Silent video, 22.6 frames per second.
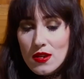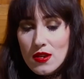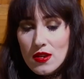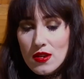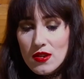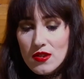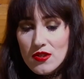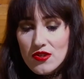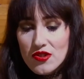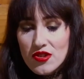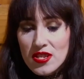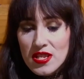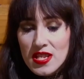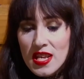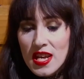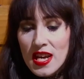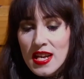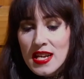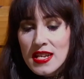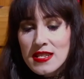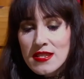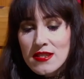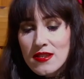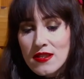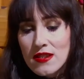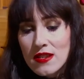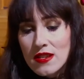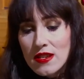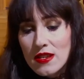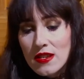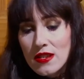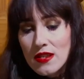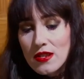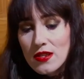she had
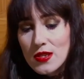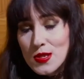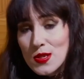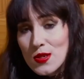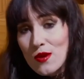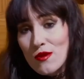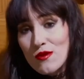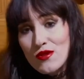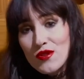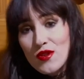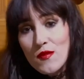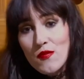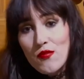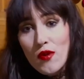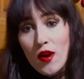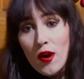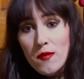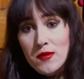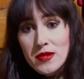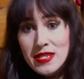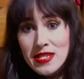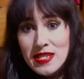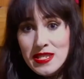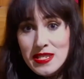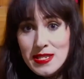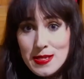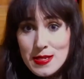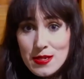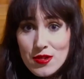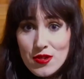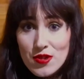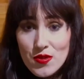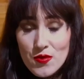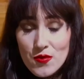sold her properties
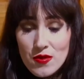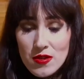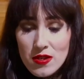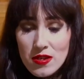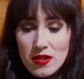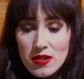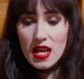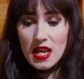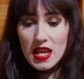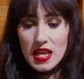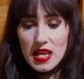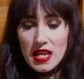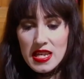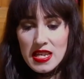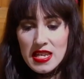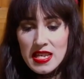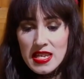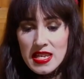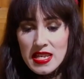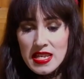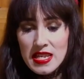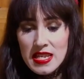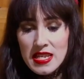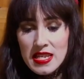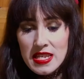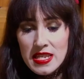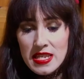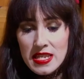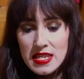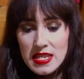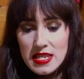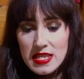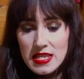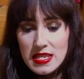to, he
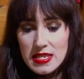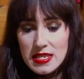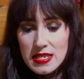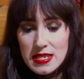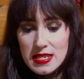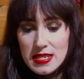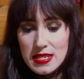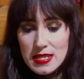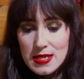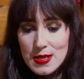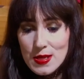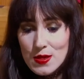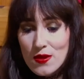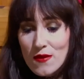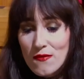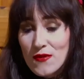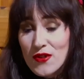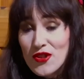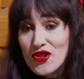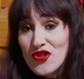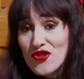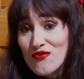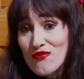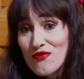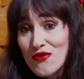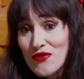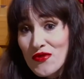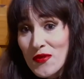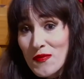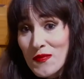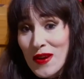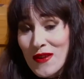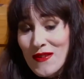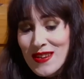discovered the truth
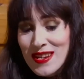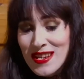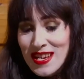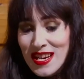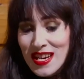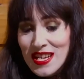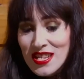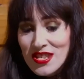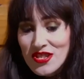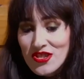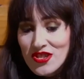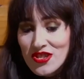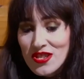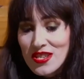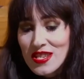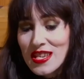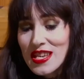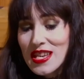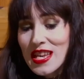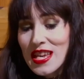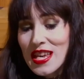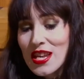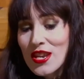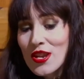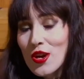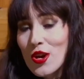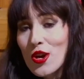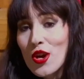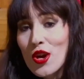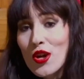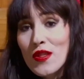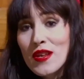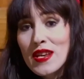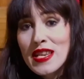about Gesche in
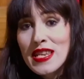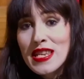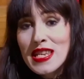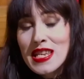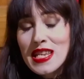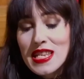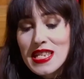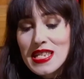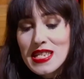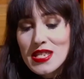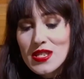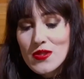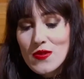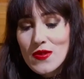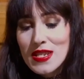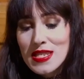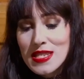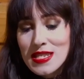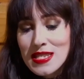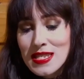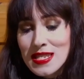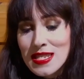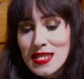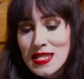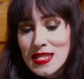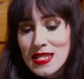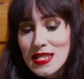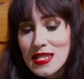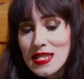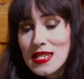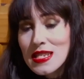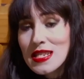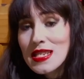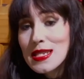early 20
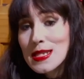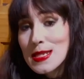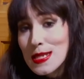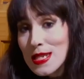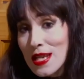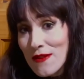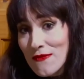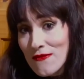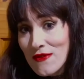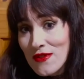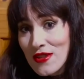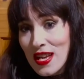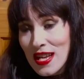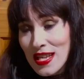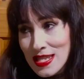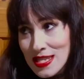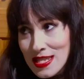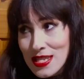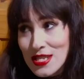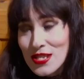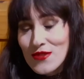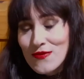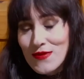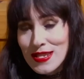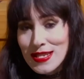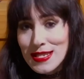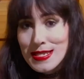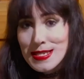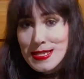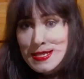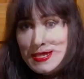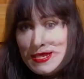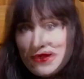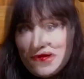
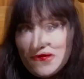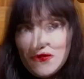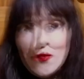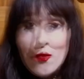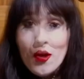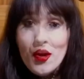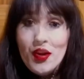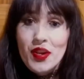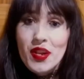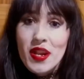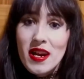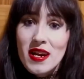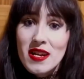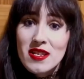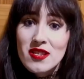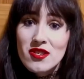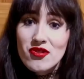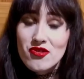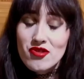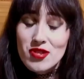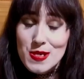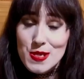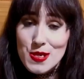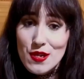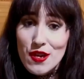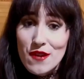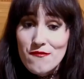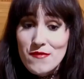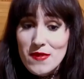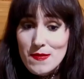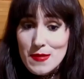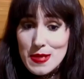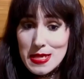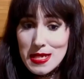1827. One night she served him
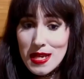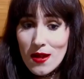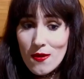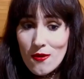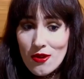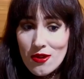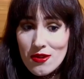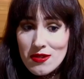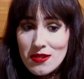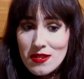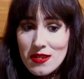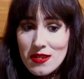salad